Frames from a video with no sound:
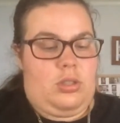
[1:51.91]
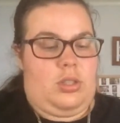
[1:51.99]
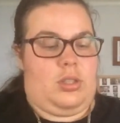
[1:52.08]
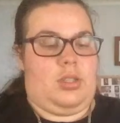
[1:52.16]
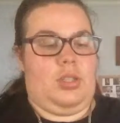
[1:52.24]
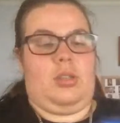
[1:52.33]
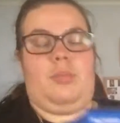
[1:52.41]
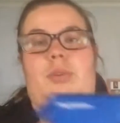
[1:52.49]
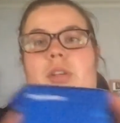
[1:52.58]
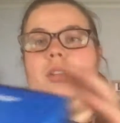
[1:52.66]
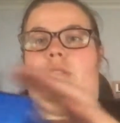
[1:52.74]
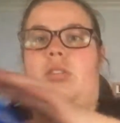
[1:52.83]
It's still a
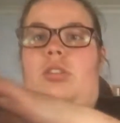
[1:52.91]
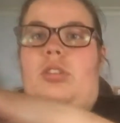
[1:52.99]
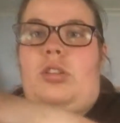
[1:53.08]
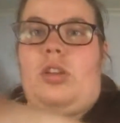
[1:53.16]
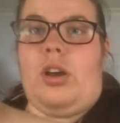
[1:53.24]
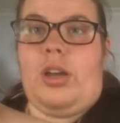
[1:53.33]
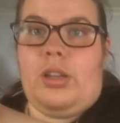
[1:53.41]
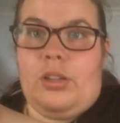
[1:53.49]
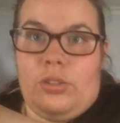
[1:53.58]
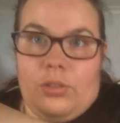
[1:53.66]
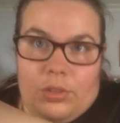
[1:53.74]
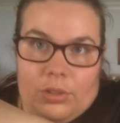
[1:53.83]
bit light.
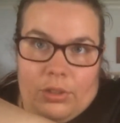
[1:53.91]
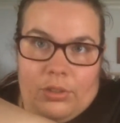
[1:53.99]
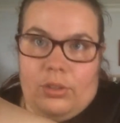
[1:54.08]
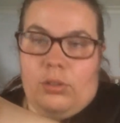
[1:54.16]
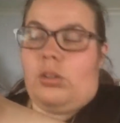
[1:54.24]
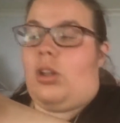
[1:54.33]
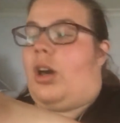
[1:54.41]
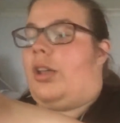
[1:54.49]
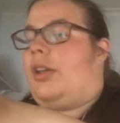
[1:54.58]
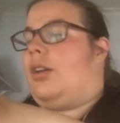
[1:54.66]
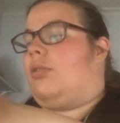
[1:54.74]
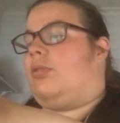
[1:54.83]
It's obviously still
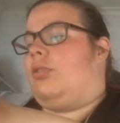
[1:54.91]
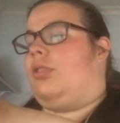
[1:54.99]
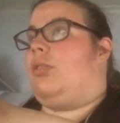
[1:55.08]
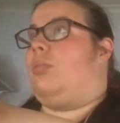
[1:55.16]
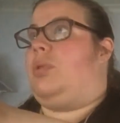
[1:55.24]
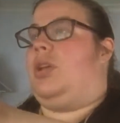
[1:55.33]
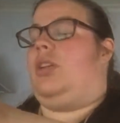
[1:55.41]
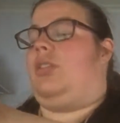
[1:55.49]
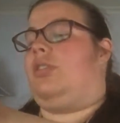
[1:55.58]
light out. Not a bit.